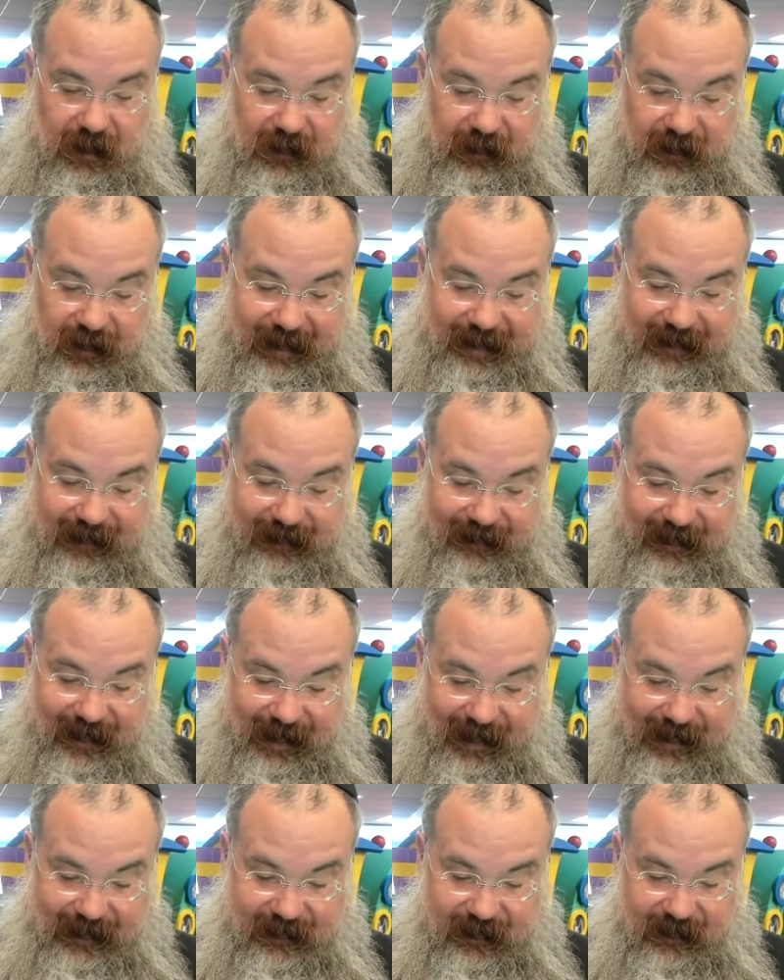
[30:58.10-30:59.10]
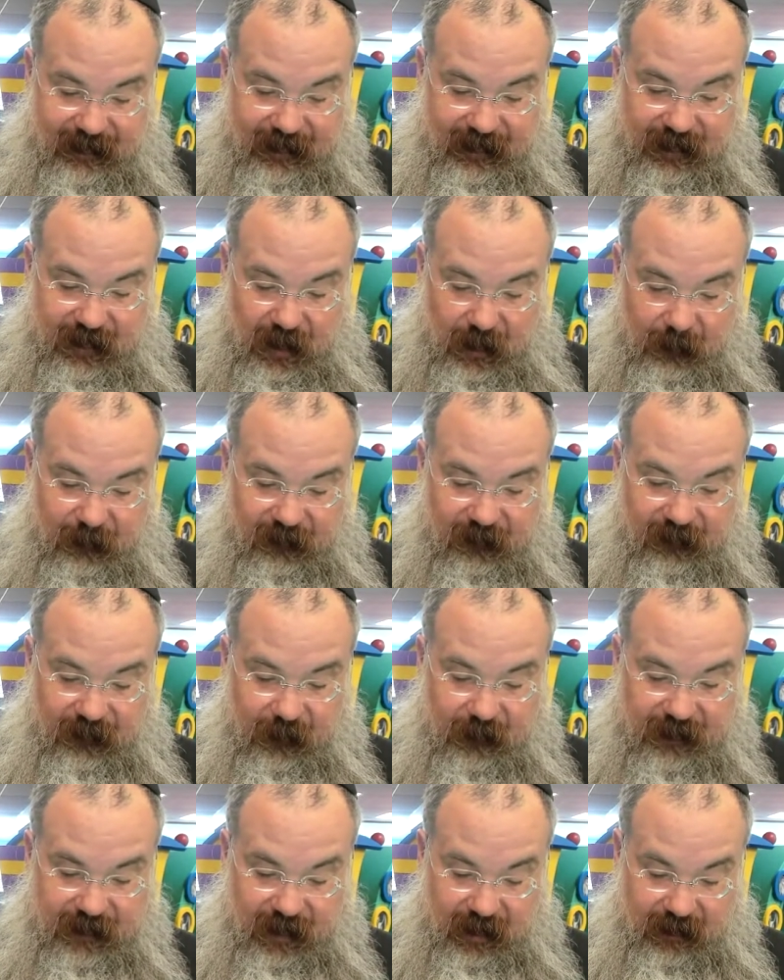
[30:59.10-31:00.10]
like light that comes
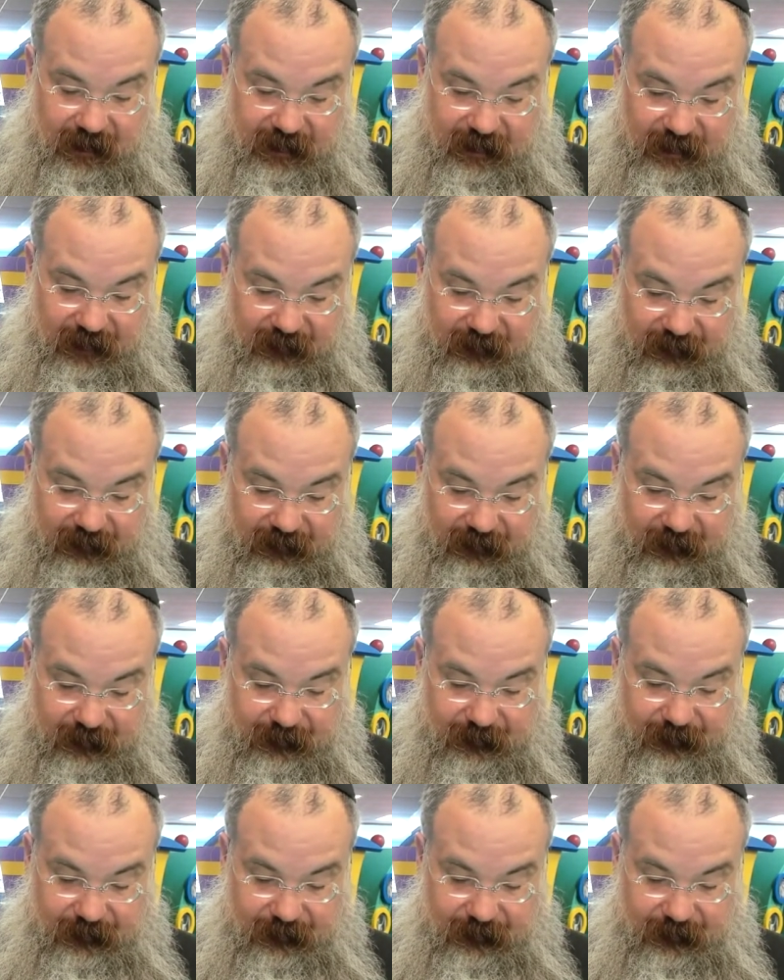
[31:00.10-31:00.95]
from darkness.